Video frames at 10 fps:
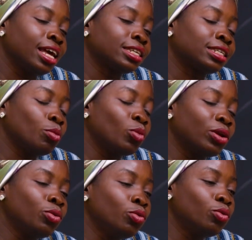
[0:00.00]

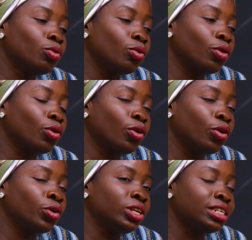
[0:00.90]
someone who
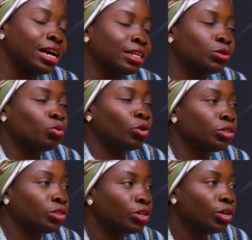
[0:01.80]
only does
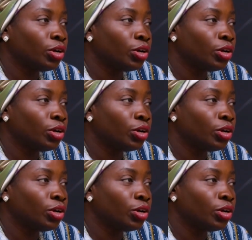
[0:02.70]
what